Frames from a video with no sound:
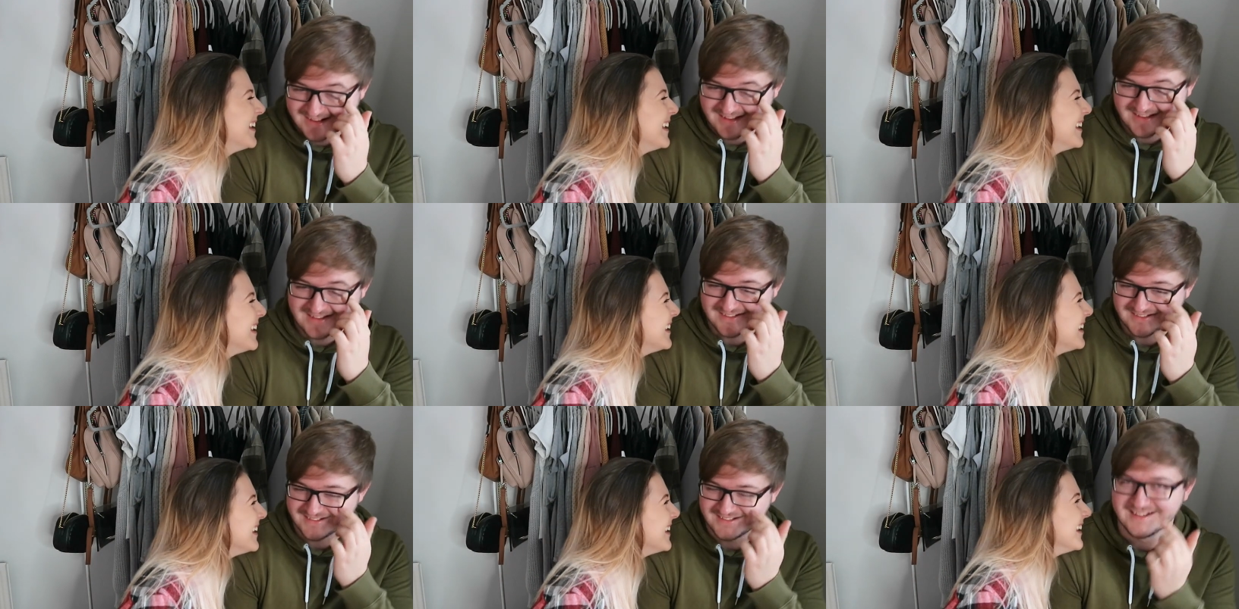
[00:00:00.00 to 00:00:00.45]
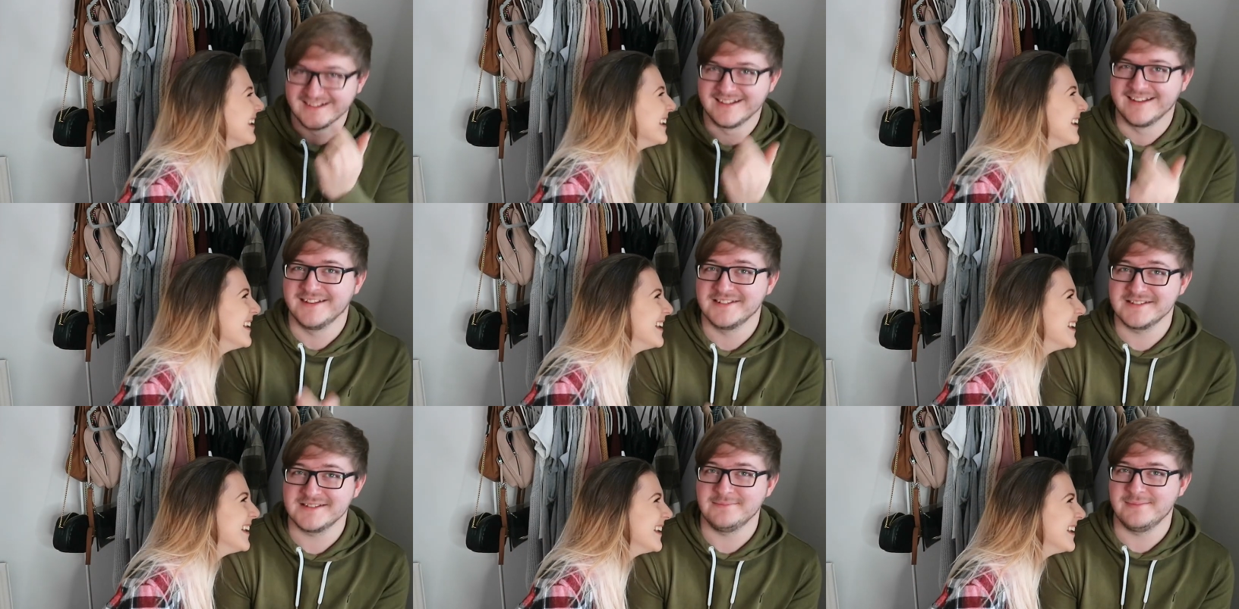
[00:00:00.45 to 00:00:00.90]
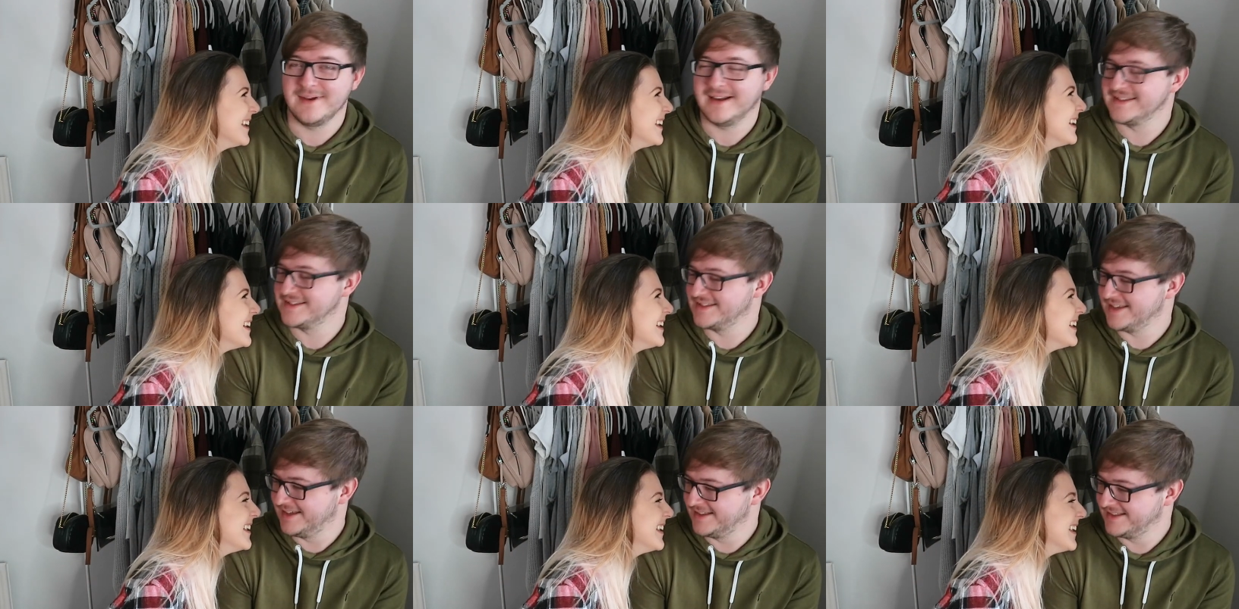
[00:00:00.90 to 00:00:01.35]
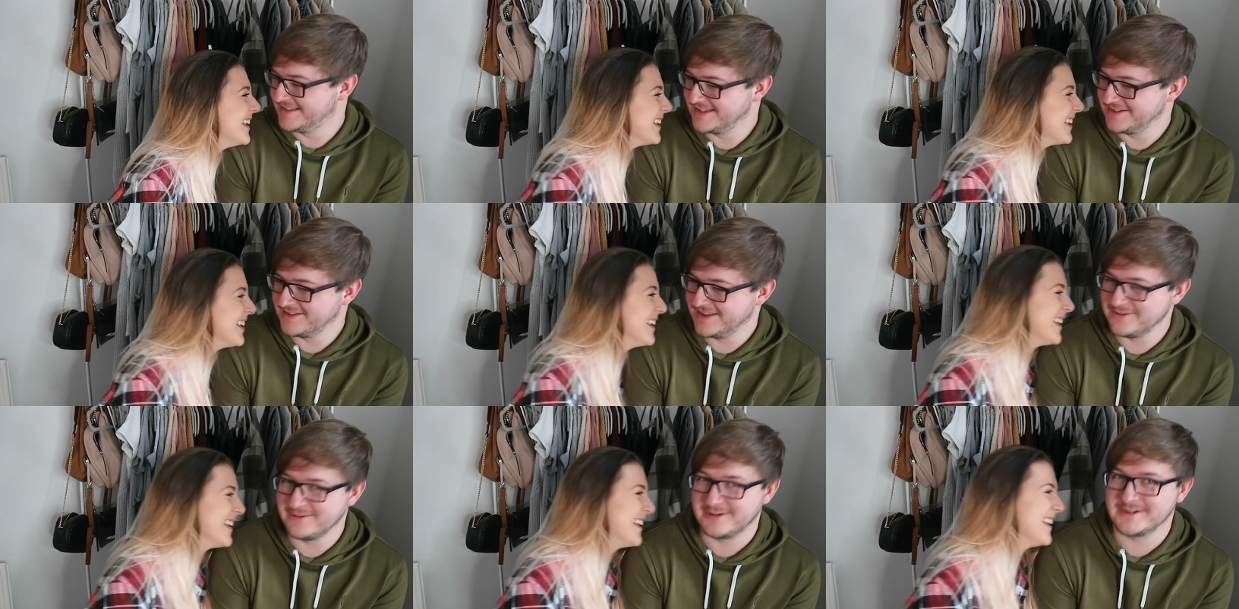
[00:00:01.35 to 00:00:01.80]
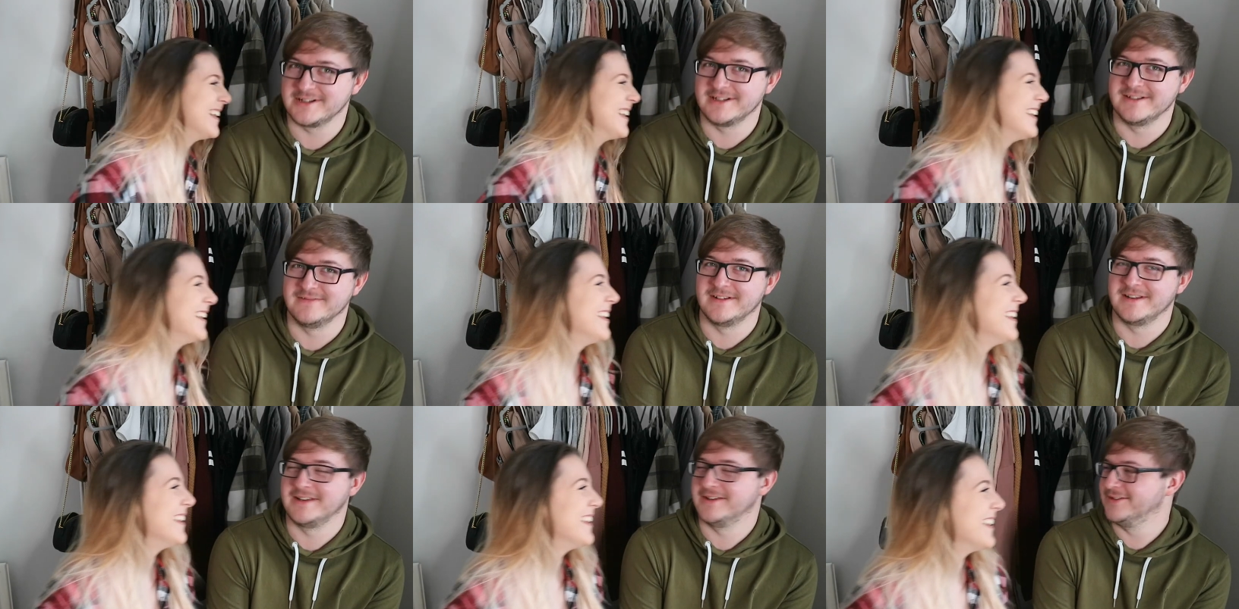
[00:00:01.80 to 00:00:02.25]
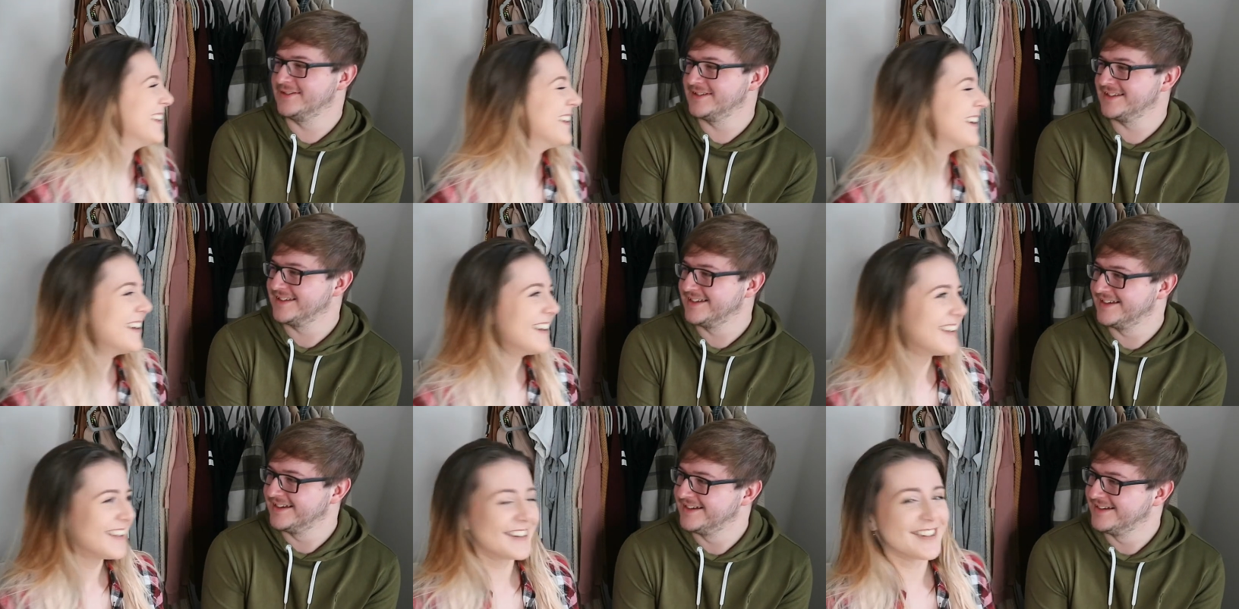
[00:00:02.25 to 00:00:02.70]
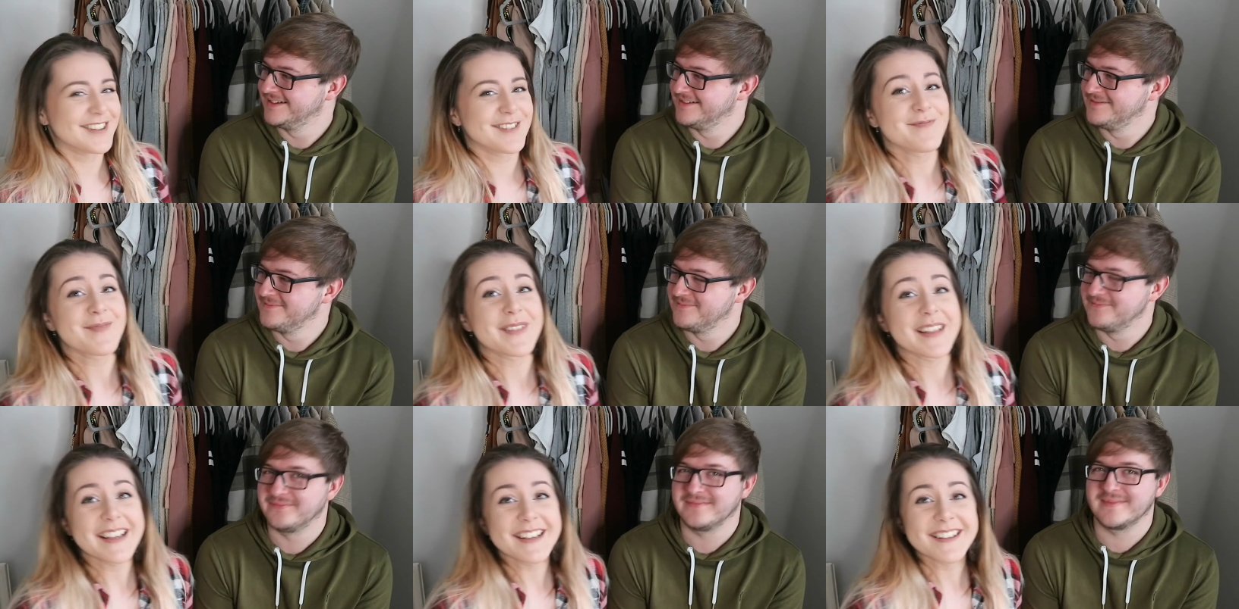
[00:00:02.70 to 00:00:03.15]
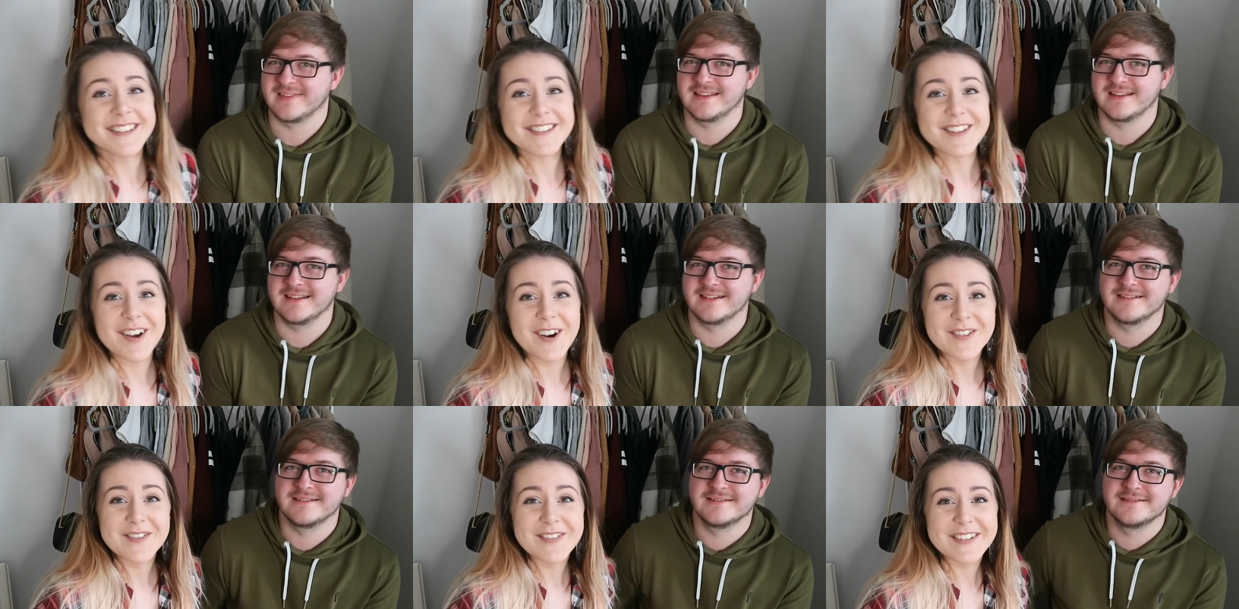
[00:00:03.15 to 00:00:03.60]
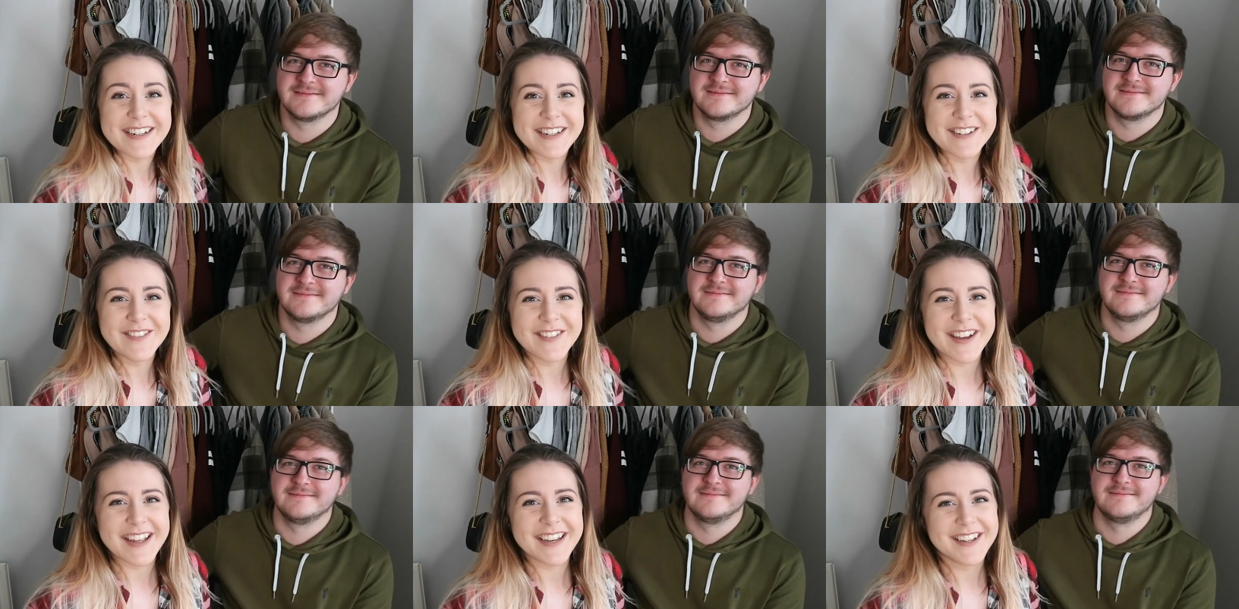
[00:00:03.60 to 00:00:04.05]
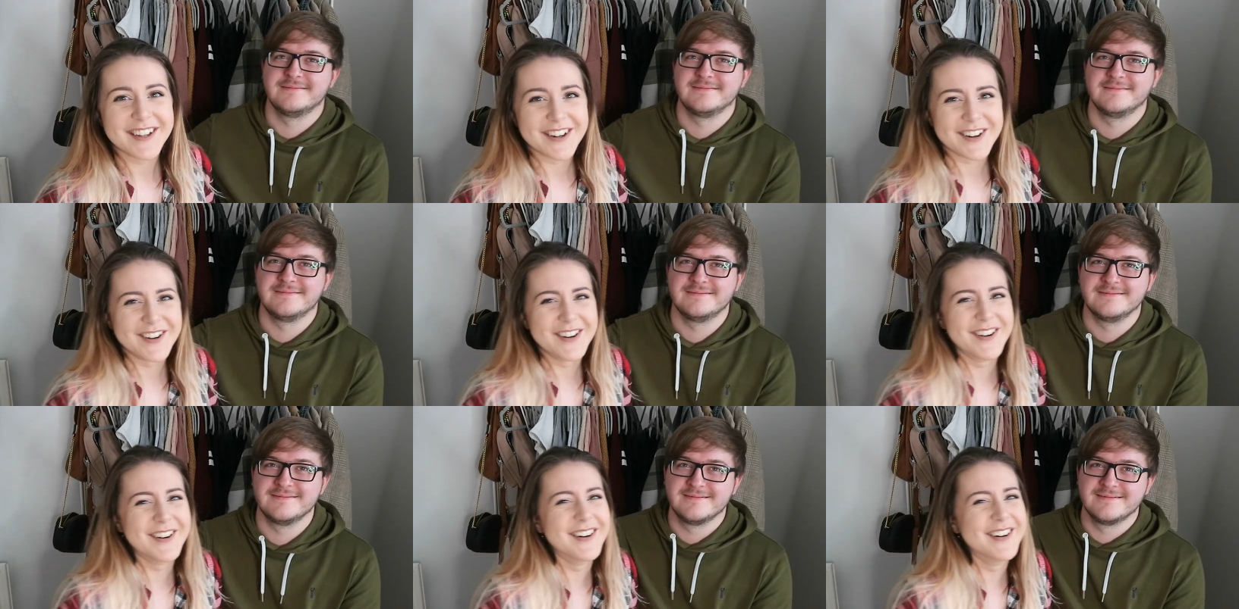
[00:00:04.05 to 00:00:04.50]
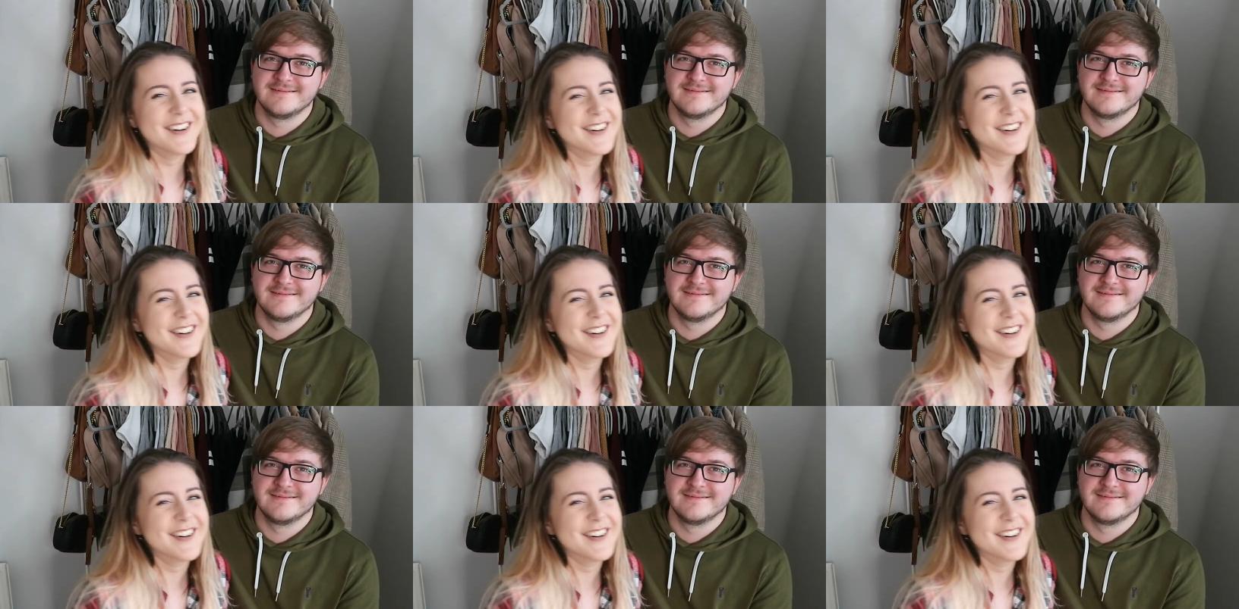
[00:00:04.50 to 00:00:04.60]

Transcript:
Speaker 1: Like, there's some mad science out there watching your videos.
Speaker 2: Just please don't reinvent the horse.